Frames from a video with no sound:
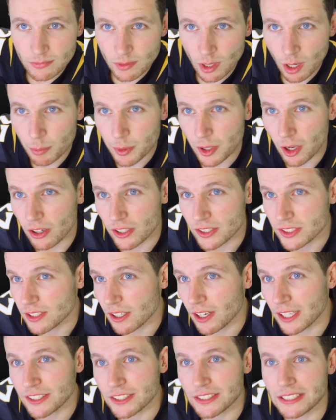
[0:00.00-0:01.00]
I'll be honest,
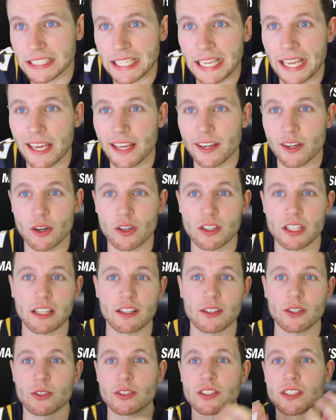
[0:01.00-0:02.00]
I just cannot get
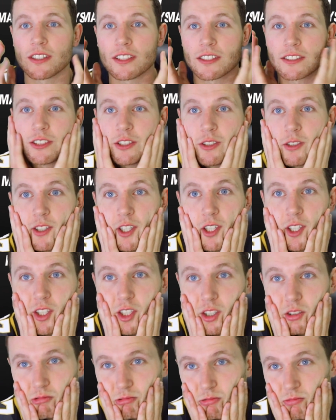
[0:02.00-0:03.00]
used to this new look.